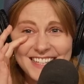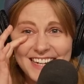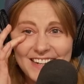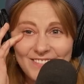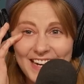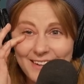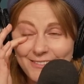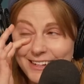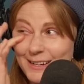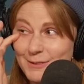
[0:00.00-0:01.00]
that I made
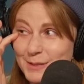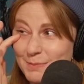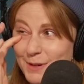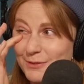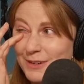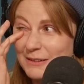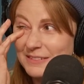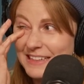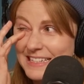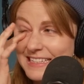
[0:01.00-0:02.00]
when I was
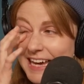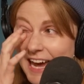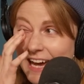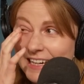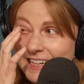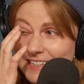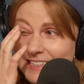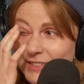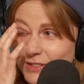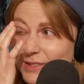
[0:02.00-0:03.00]
profoundly sad and
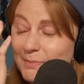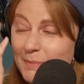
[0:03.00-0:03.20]
it's just